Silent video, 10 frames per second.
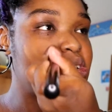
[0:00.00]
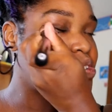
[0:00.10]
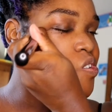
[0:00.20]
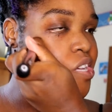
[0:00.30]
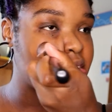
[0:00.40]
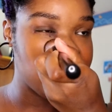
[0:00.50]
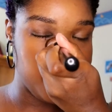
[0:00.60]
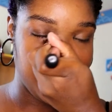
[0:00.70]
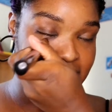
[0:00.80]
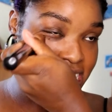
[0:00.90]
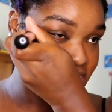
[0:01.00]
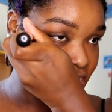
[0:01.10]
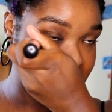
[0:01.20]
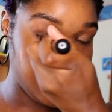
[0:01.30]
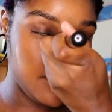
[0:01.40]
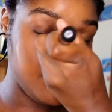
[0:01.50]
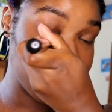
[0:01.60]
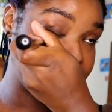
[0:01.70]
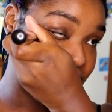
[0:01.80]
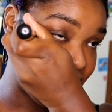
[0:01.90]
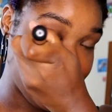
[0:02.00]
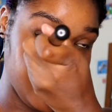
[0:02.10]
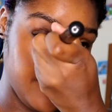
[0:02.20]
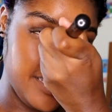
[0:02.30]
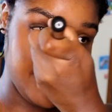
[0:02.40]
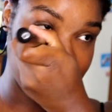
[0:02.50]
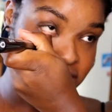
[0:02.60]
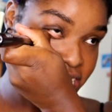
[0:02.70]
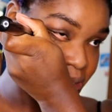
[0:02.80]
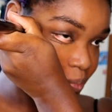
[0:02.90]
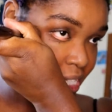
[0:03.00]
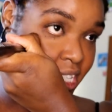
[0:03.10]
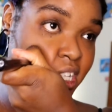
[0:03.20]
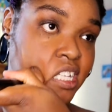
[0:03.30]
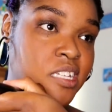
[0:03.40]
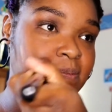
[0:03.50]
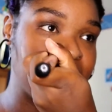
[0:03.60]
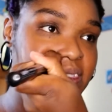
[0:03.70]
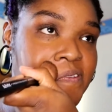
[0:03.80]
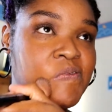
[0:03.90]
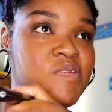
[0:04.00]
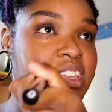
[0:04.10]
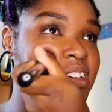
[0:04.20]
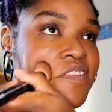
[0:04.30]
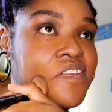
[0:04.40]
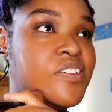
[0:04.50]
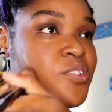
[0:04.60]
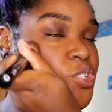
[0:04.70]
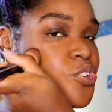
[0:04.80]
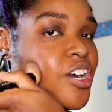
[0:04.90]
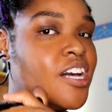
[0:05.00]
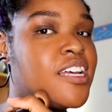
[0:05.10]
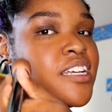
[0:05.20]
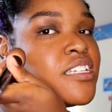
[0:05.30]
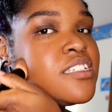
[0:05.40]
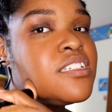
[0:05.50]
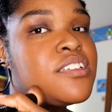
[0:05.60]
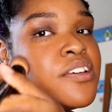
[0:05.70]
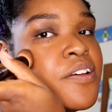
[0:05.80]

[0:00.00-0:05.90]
So I decided to try it. It took me a few tries